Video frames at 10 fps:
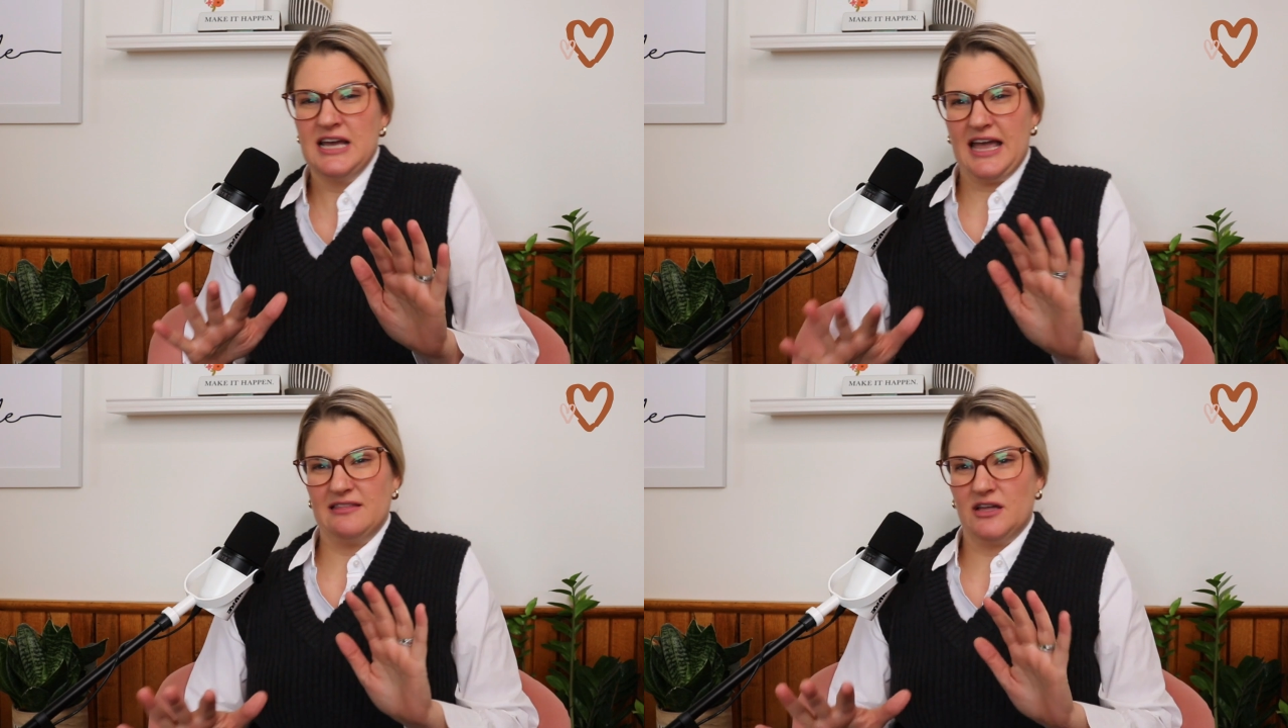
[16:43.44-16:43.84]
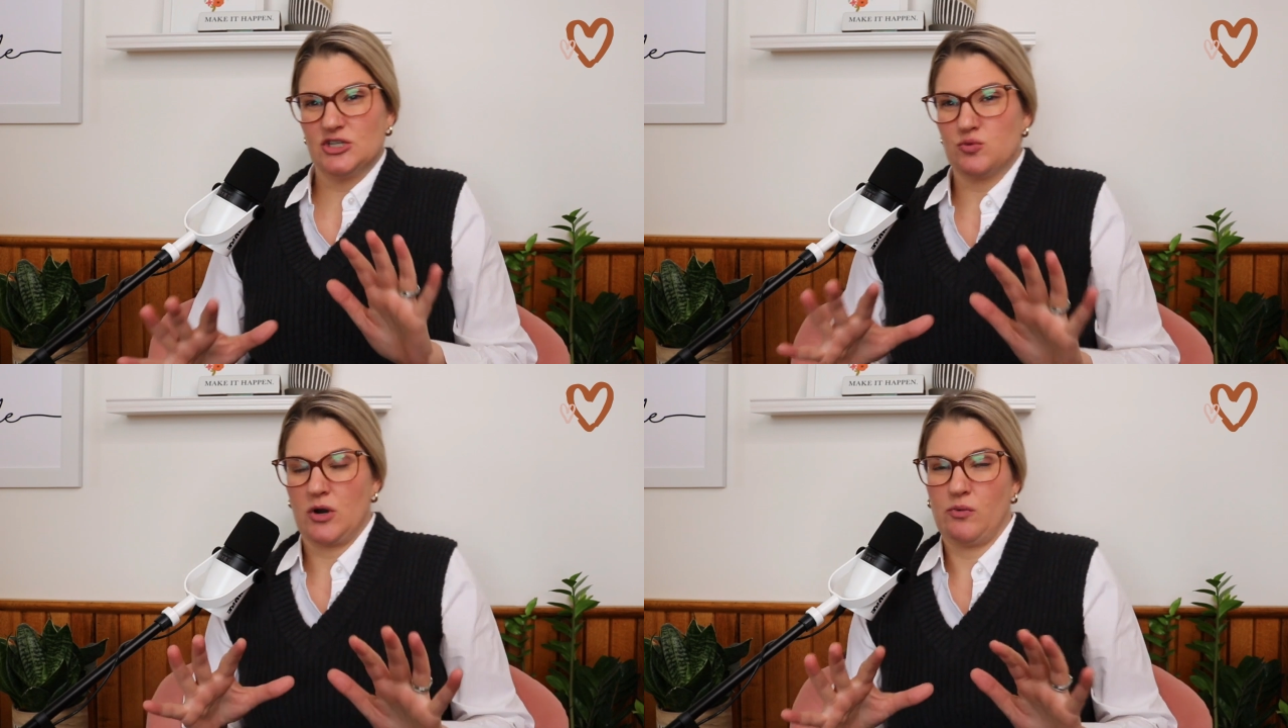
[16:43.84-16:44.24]
and
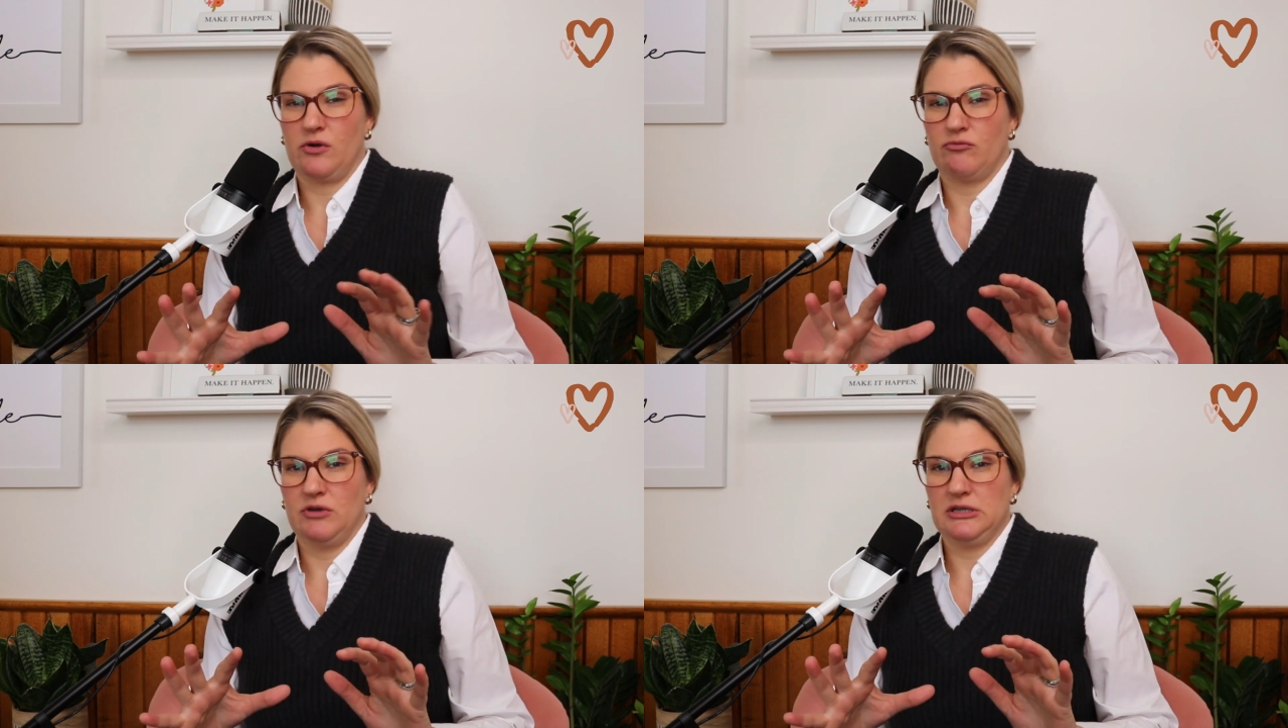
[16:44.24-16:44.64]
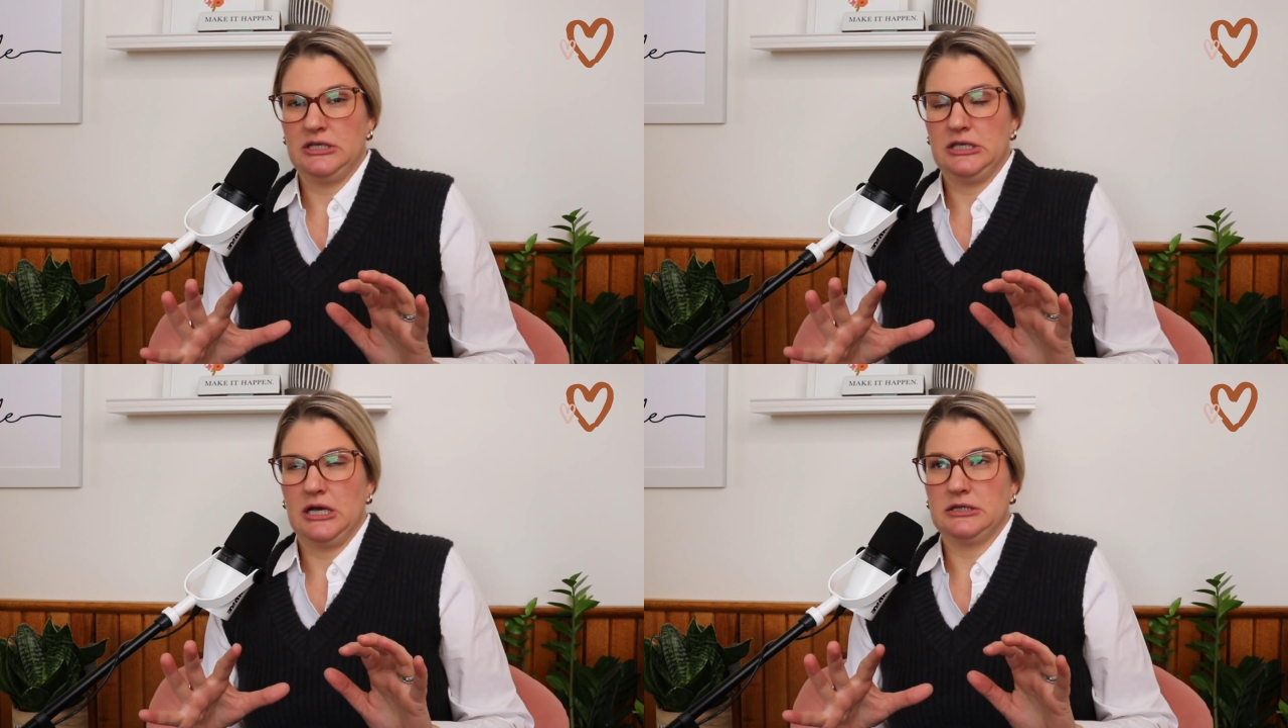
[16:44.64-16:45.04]
lunch where we're
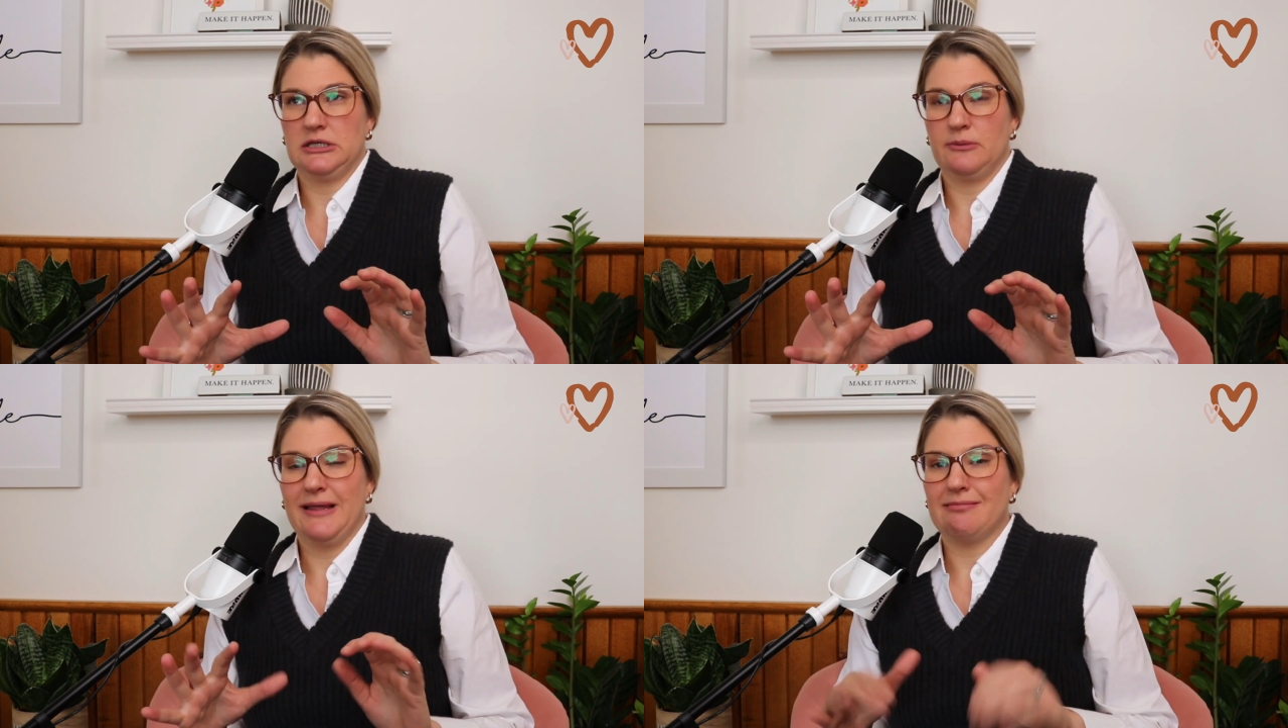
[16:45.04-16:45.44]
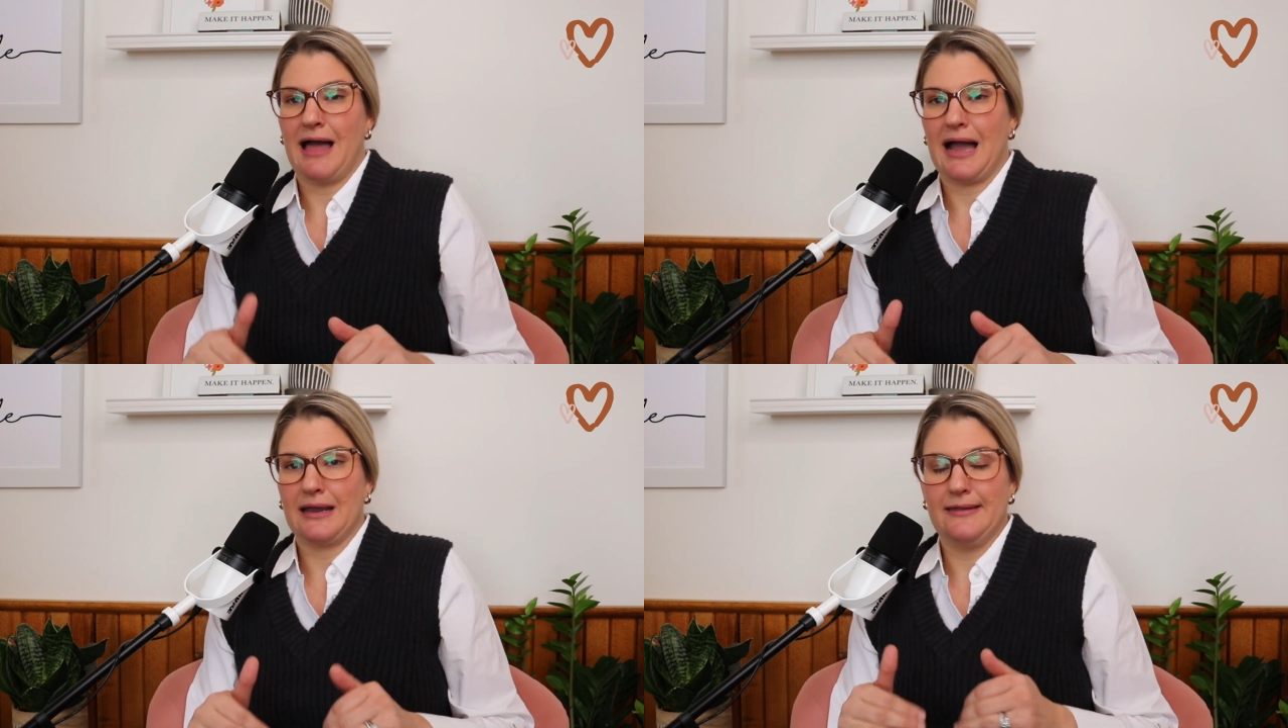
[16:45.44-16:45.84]
really a little bit
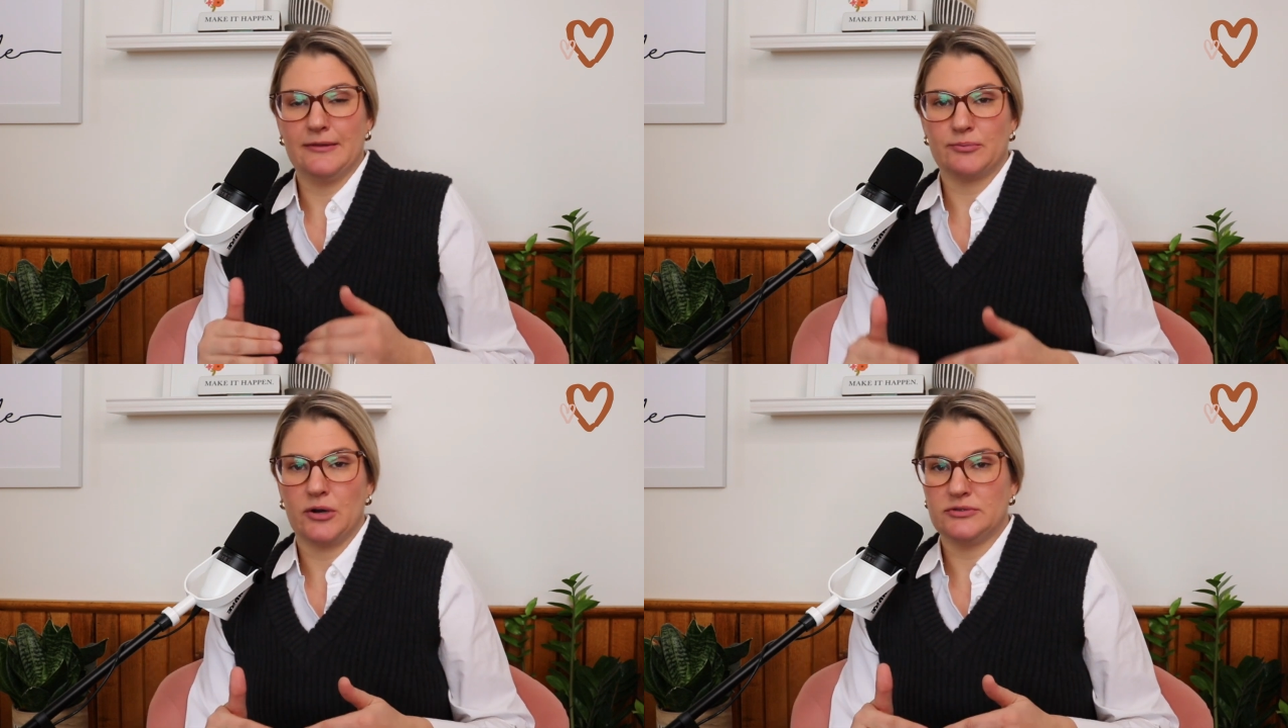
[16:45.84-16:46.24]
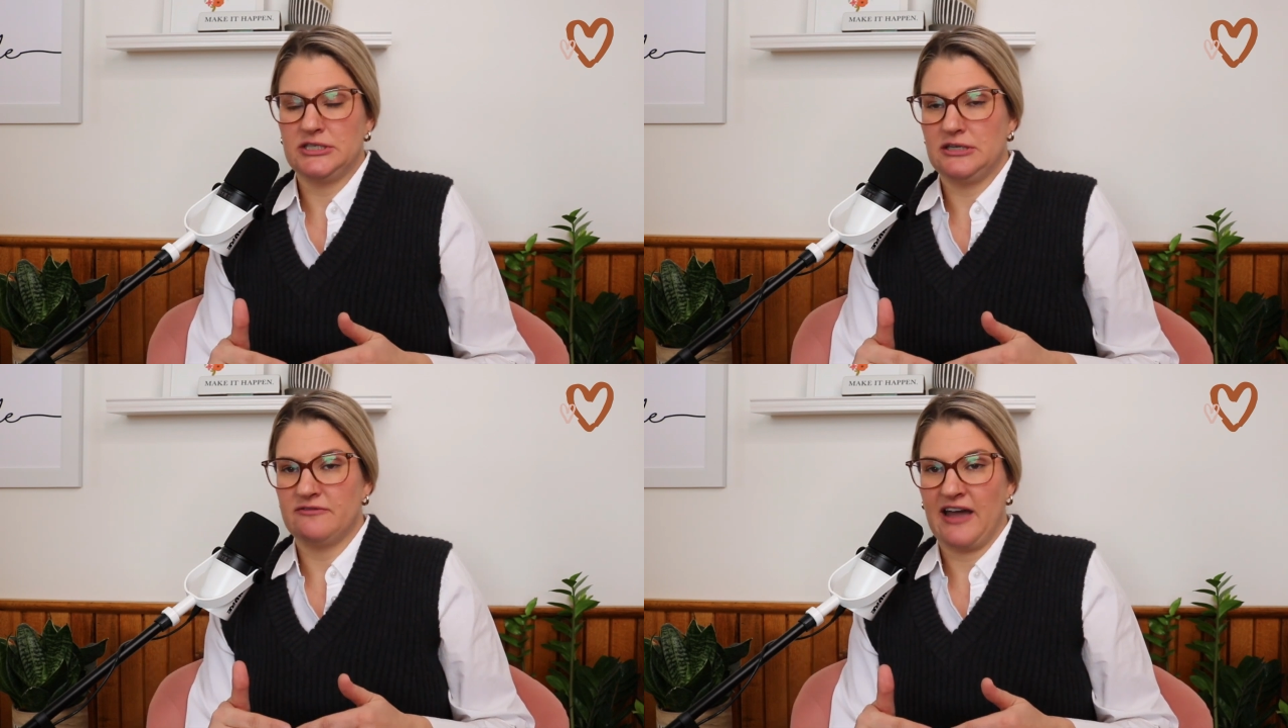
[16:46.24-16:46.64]
lack in the
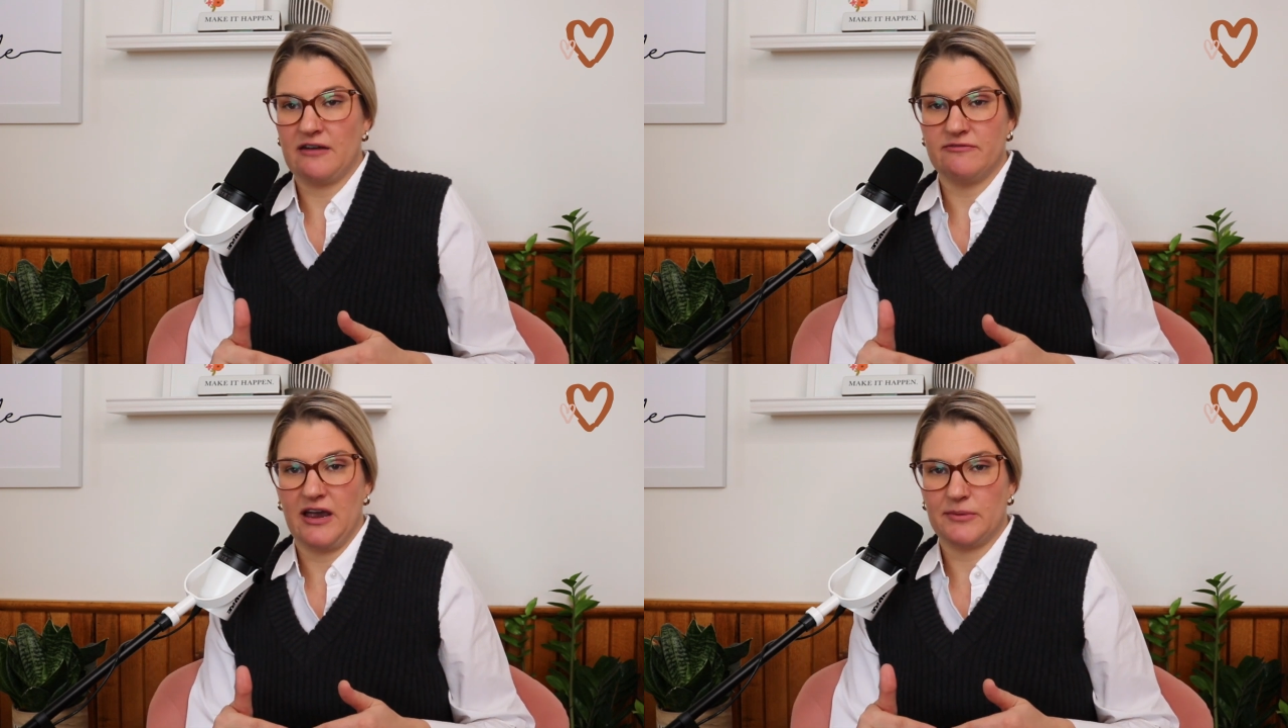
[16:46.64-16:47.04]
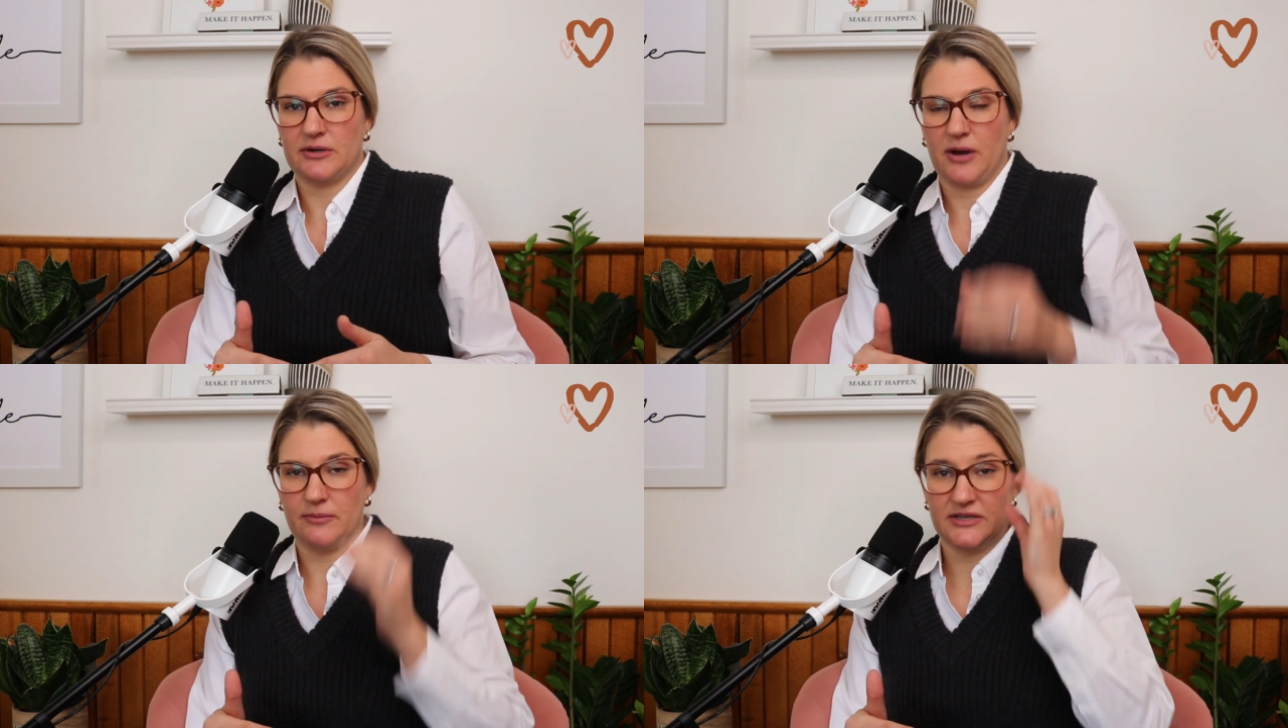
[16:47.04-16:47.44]
protein, fat, and fiber
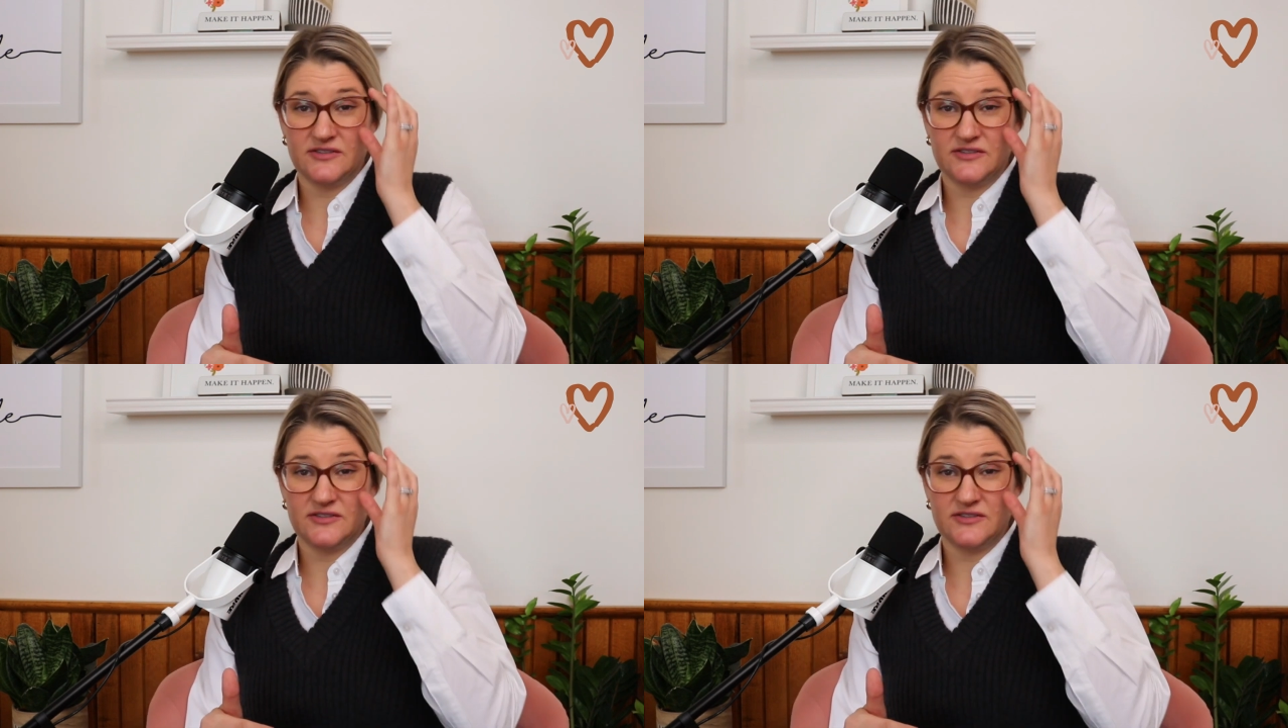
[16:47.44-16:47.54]
department.